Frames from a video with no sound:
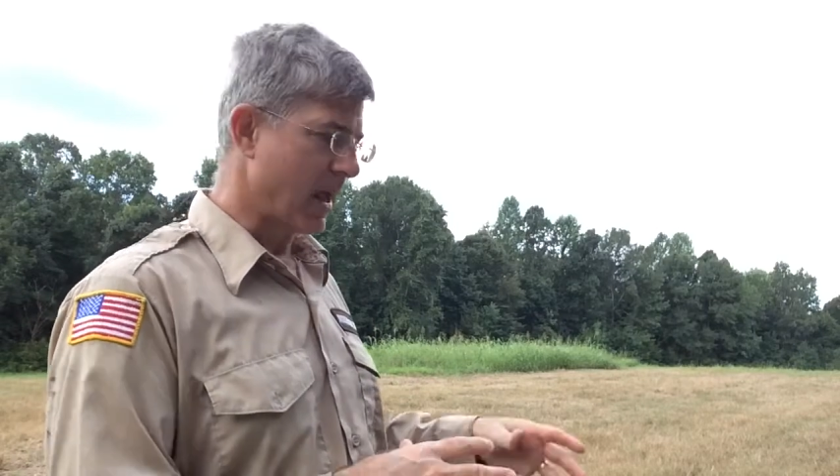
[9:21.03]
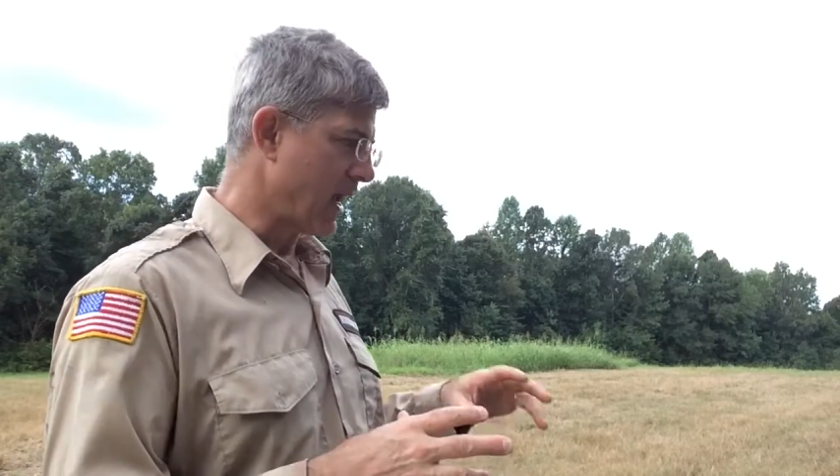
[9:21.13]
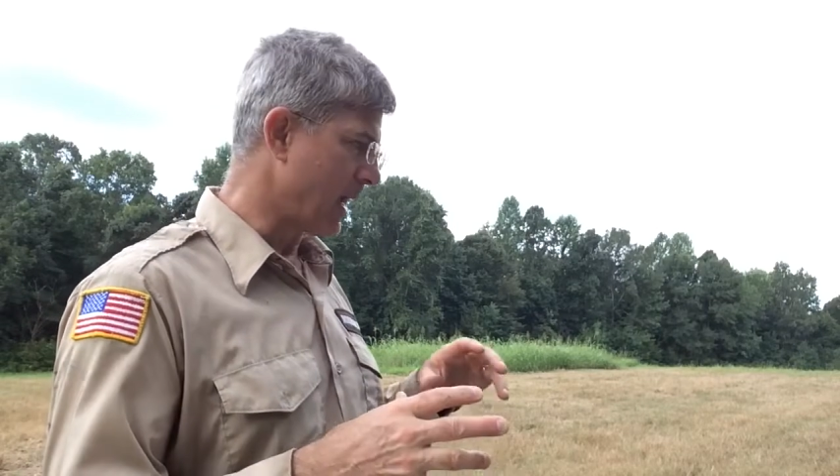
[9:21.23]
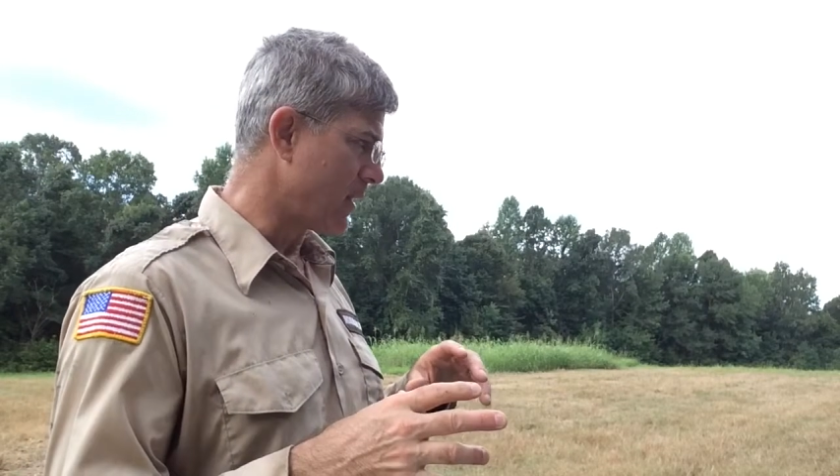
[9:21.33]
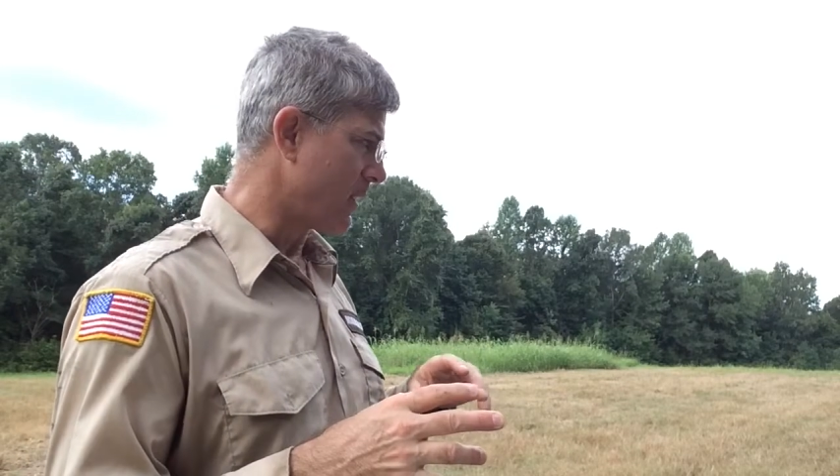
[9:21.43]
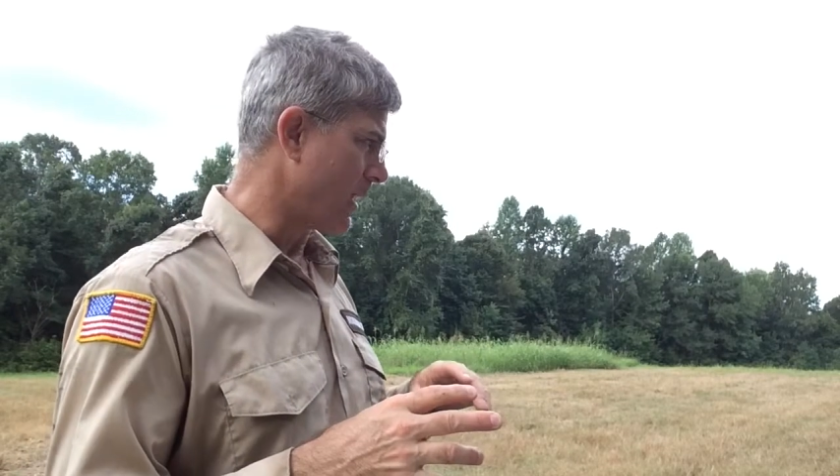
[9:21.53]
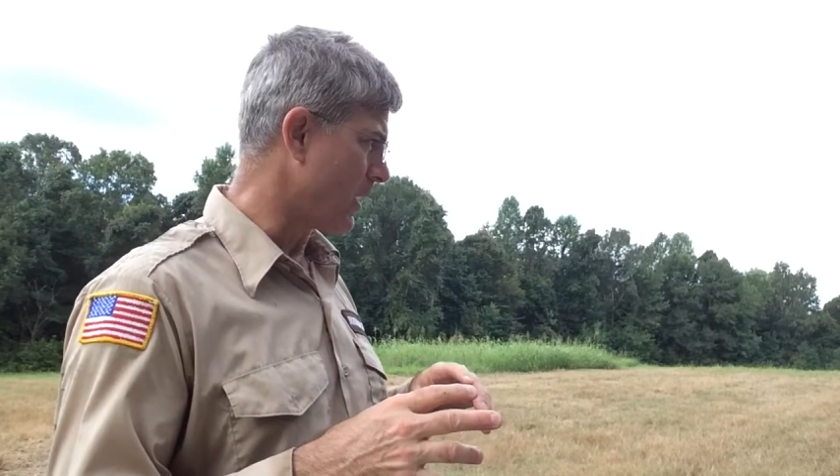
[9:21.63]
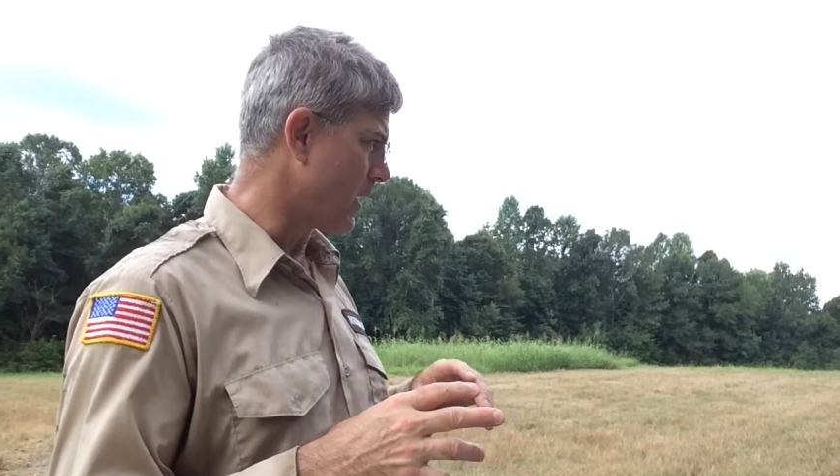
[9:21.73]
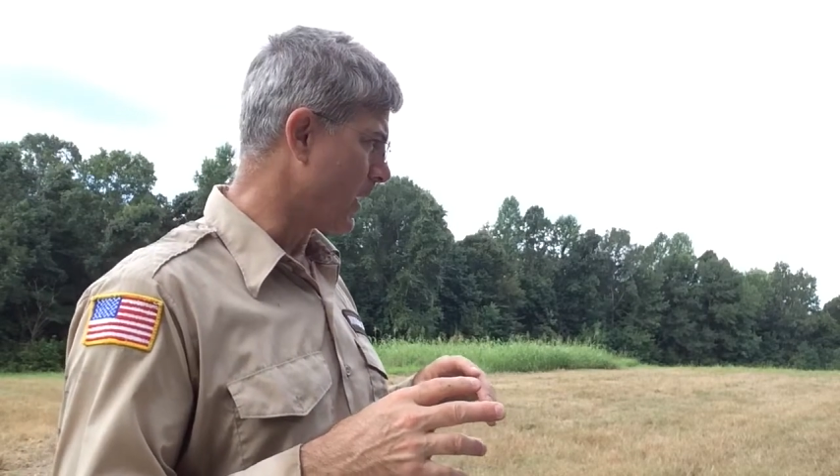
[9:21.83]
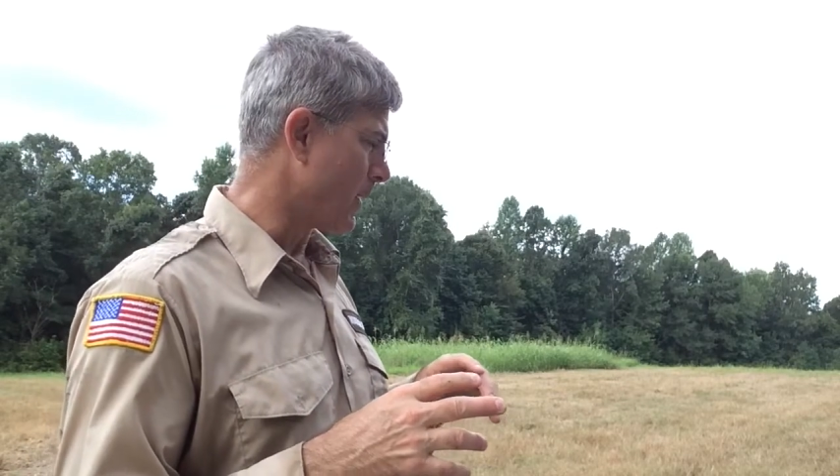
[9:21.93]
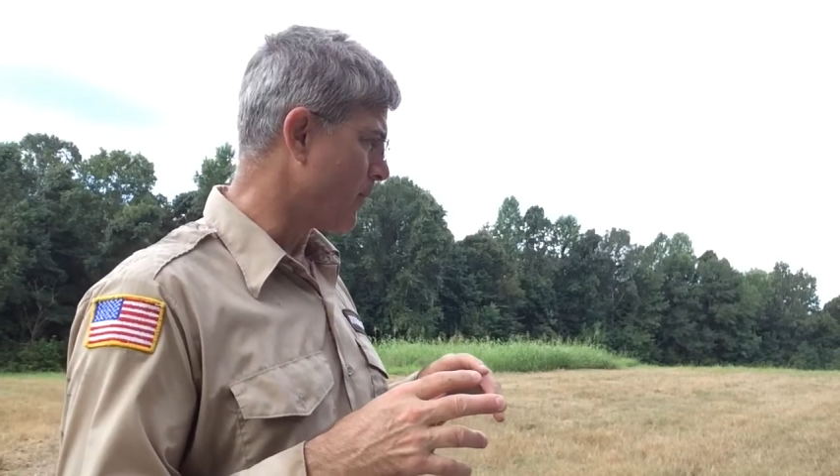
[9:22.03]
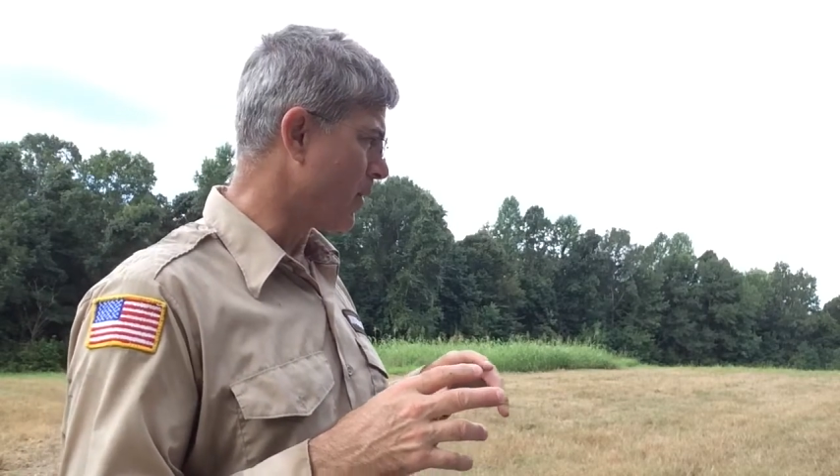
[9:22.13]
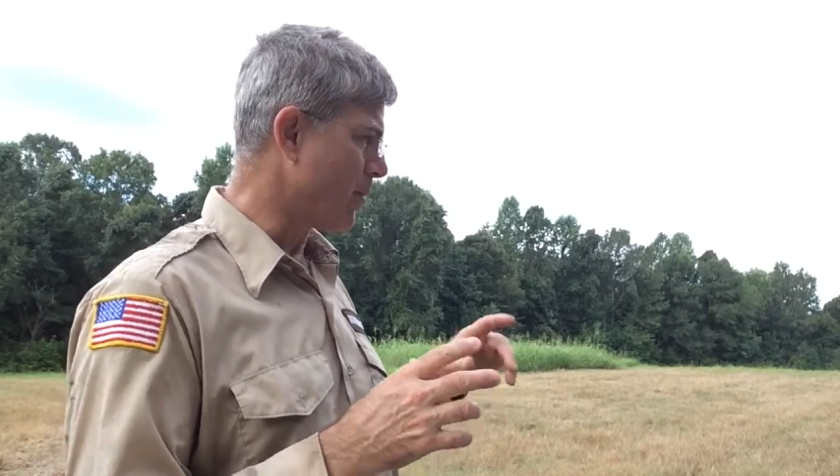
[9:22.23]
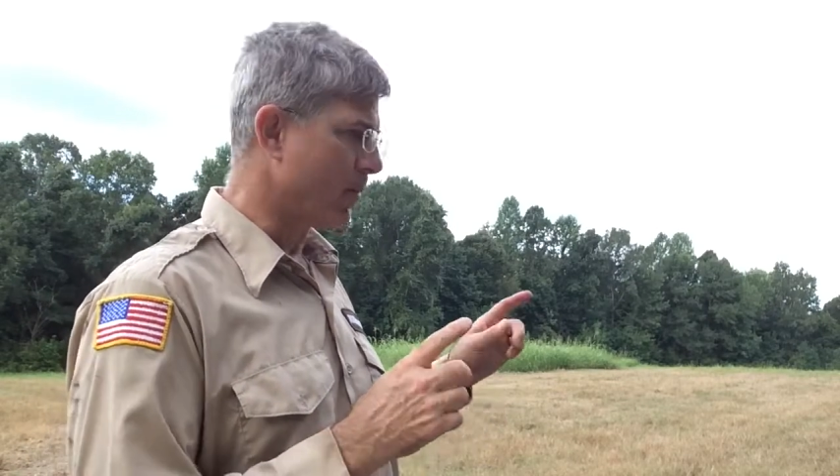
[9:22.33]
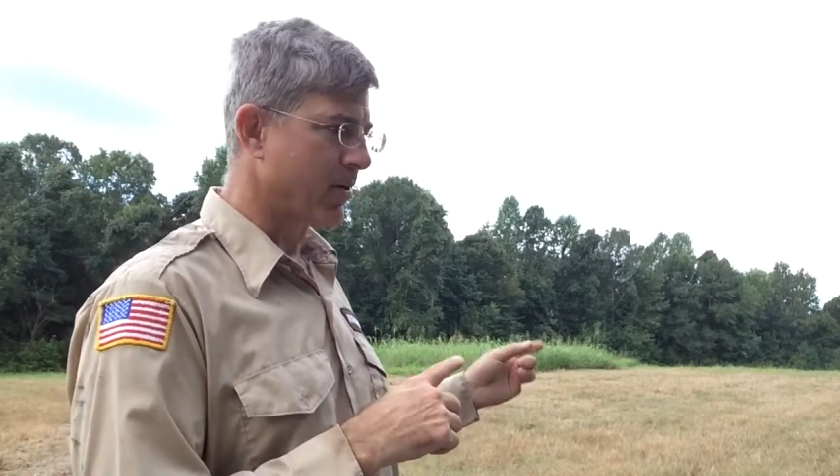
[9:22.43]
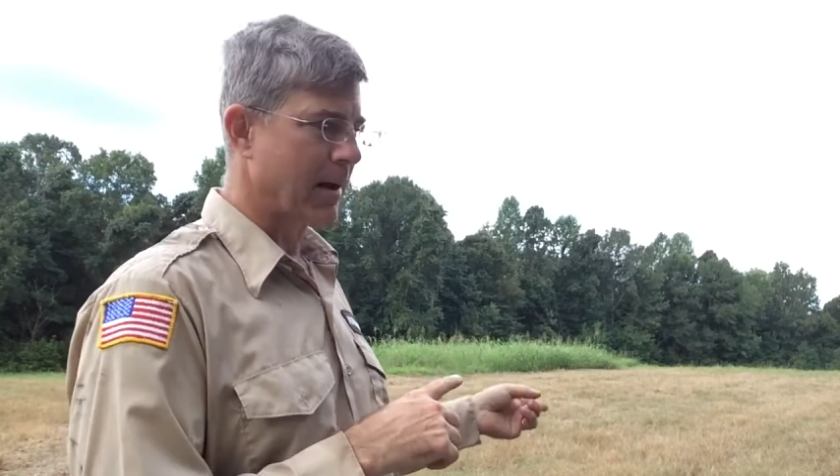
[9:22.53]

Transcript: and then I'm going to